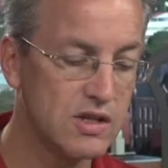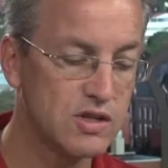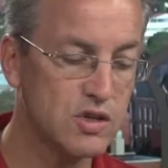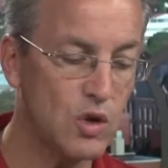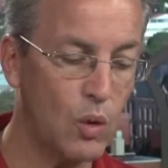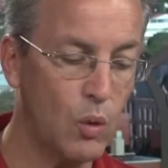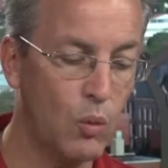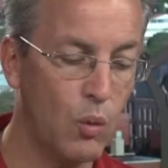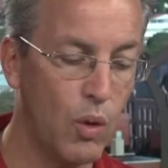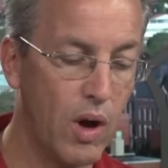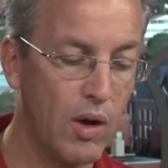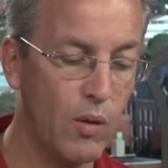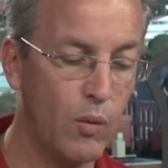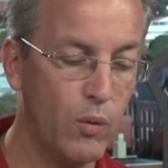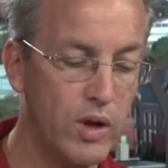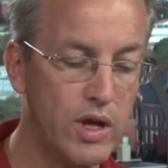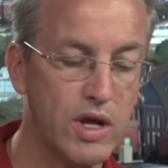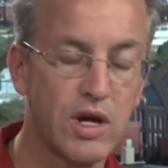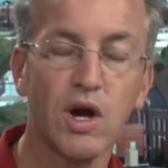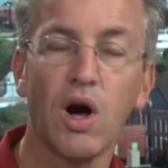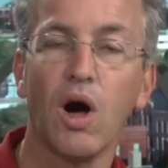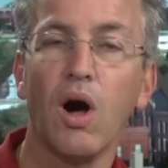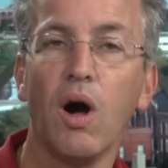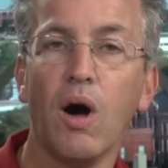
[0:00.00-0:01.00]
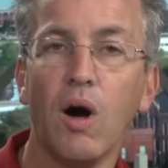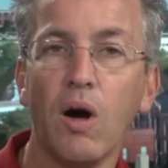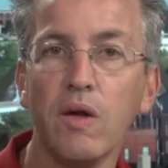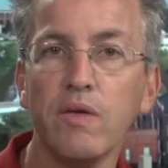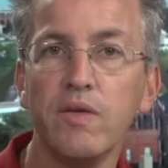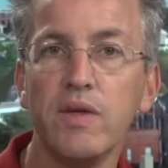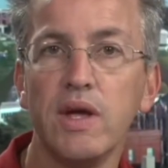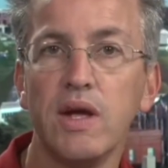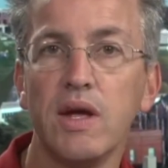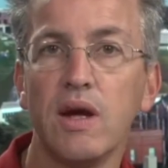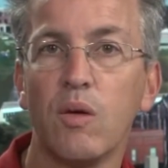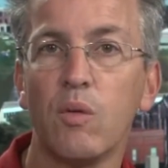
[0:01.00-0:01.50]
So while we
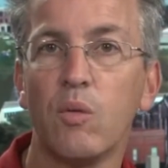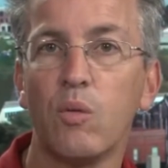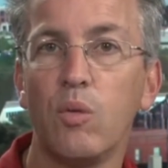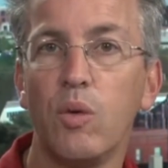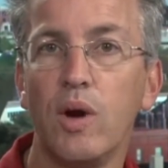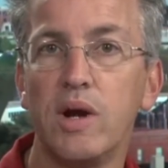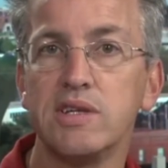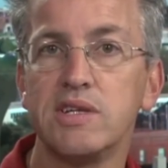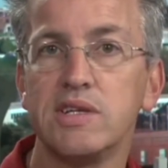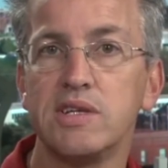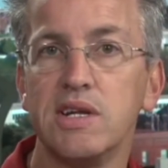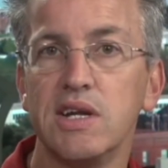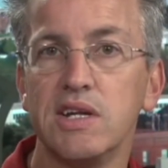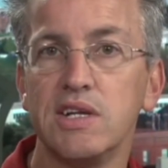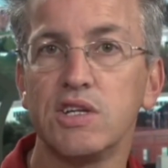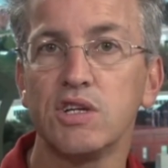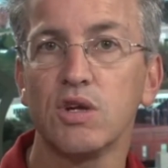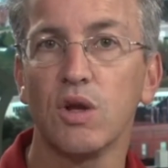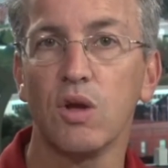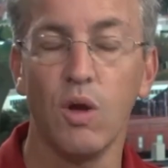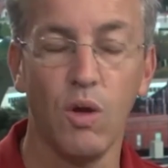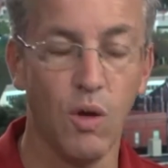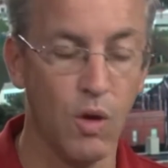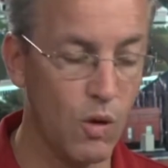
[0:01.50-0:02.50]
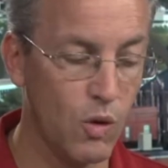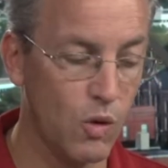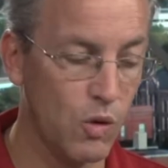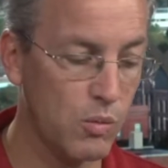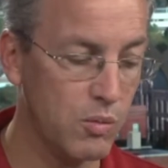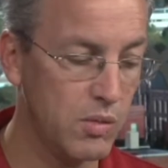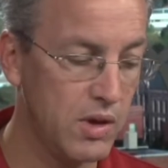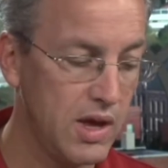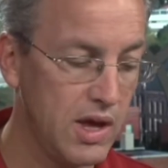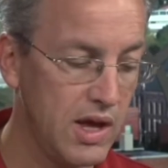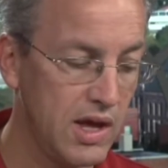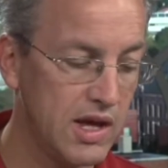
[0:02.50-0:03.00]
called it a residential
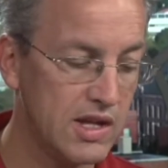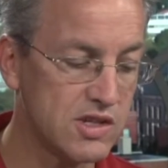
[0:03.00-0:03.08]
home,